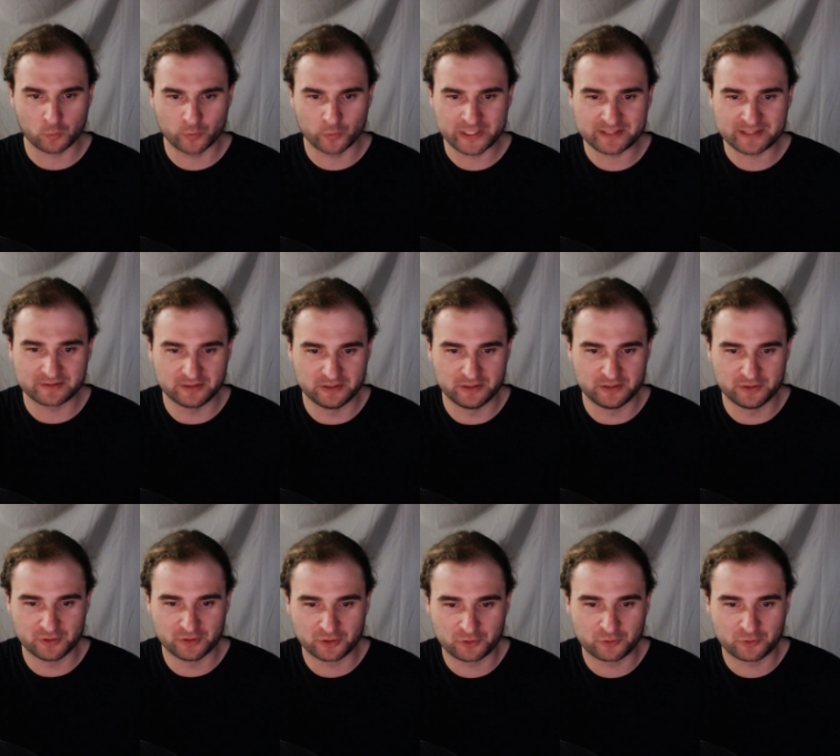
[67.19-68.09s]
With
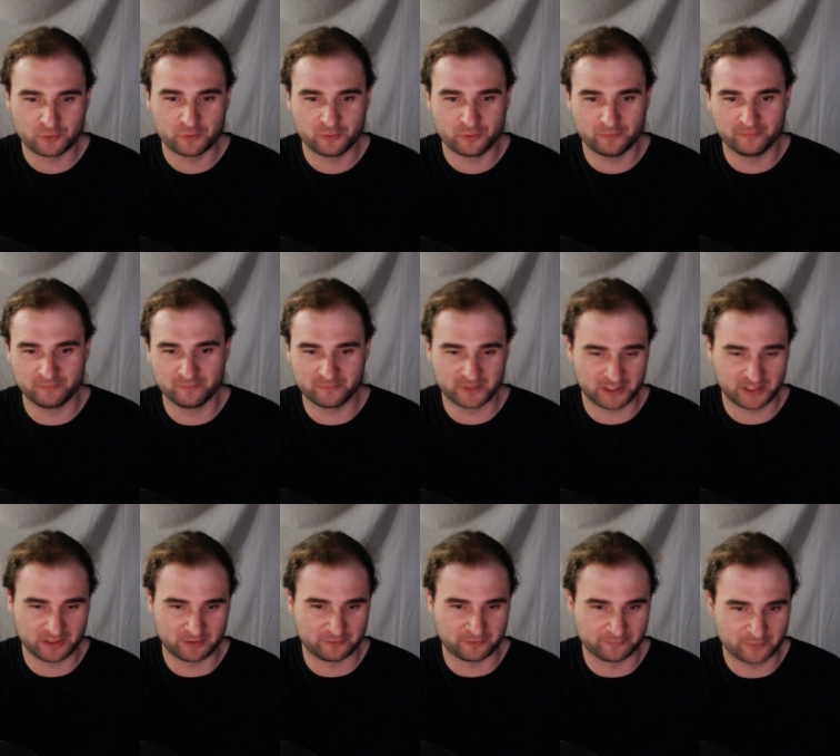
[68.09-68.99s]
no,
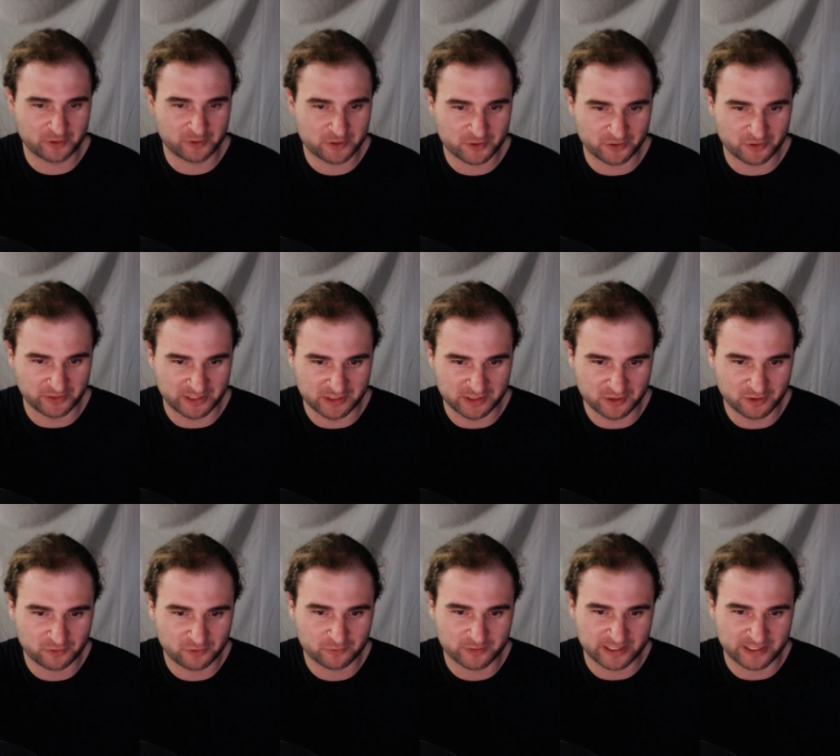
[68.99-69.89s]
you know, virtually
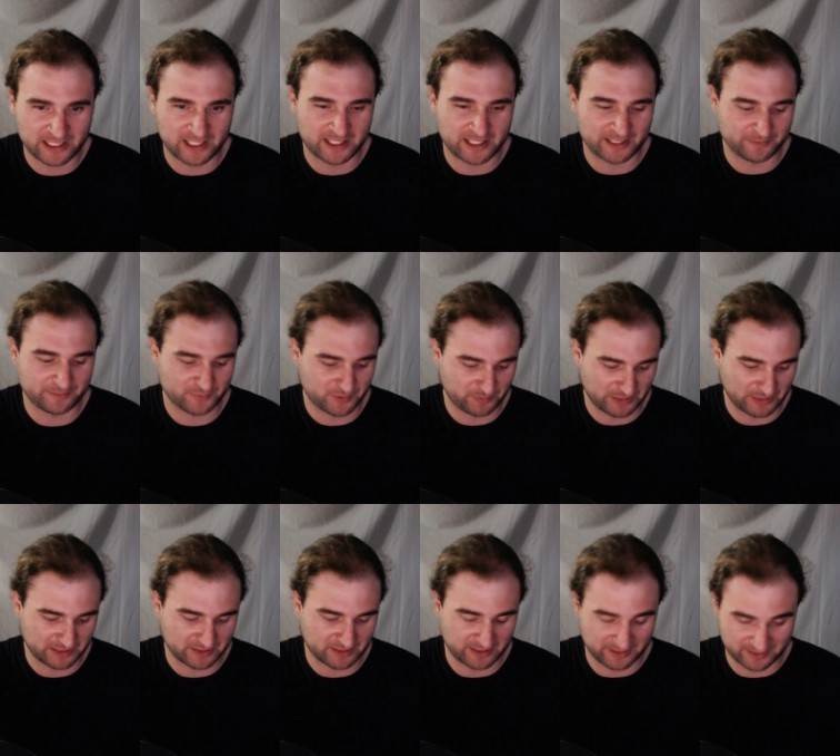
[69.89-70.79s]
no time
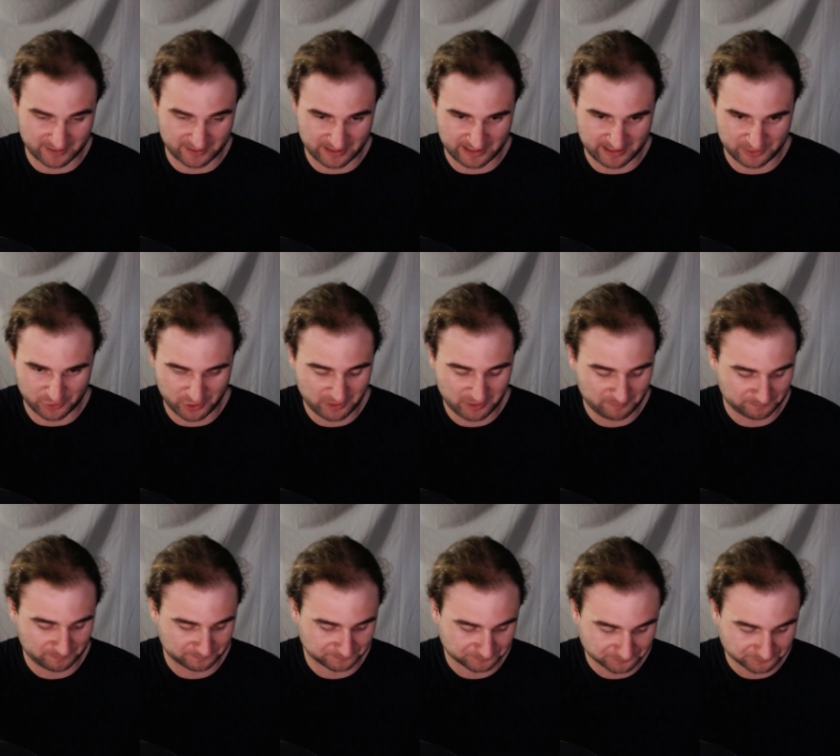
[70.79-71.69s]
spent on
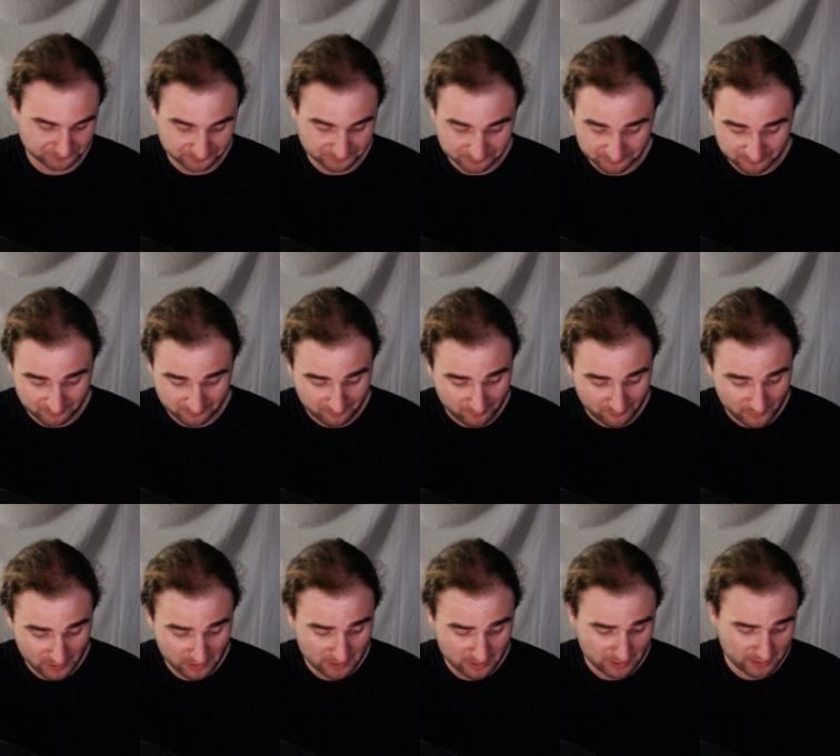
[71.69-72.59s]
Sanji,
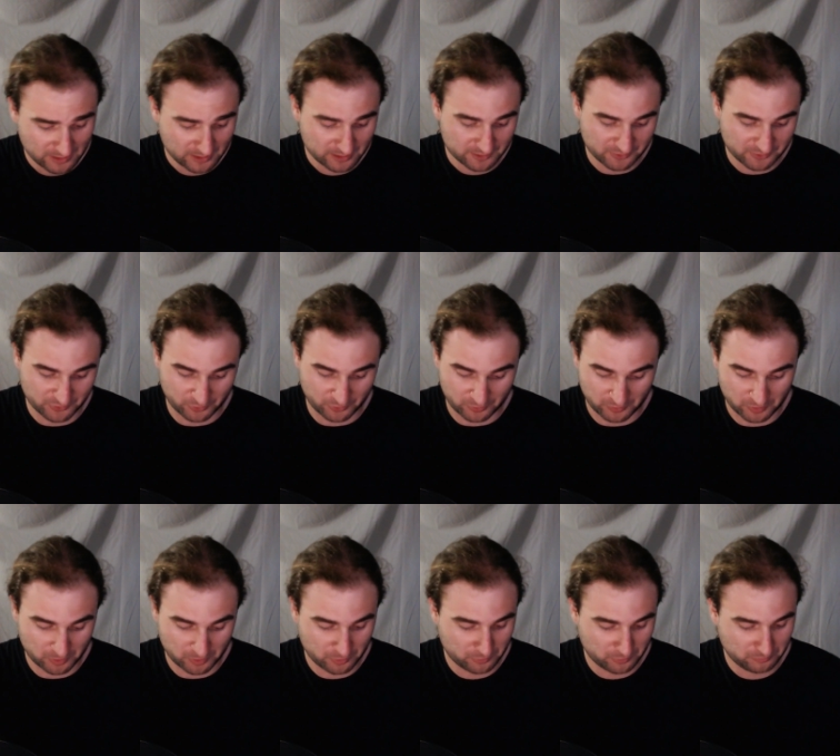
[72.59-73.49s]

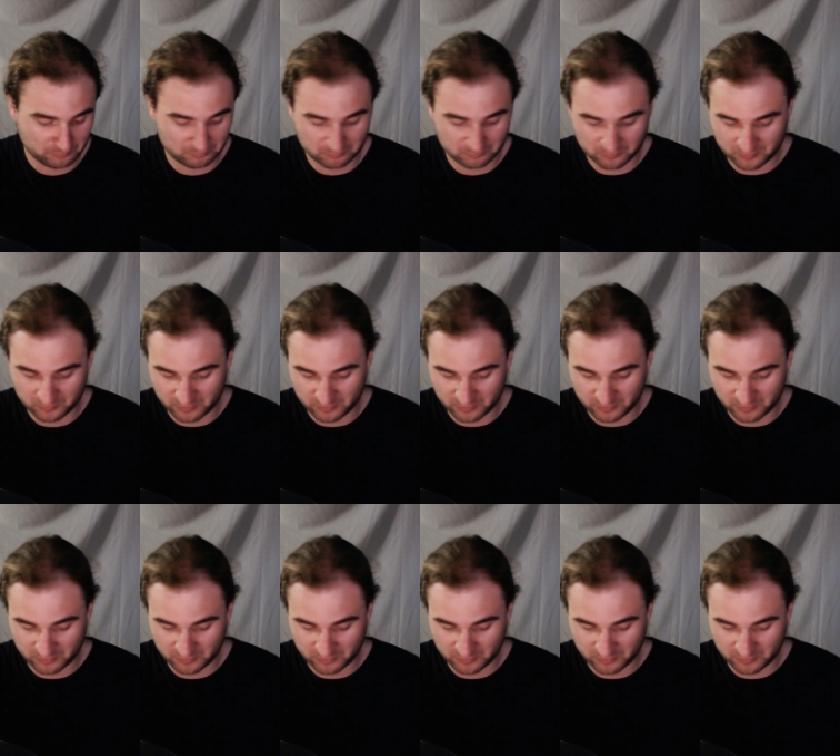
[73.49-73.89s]
Zoro,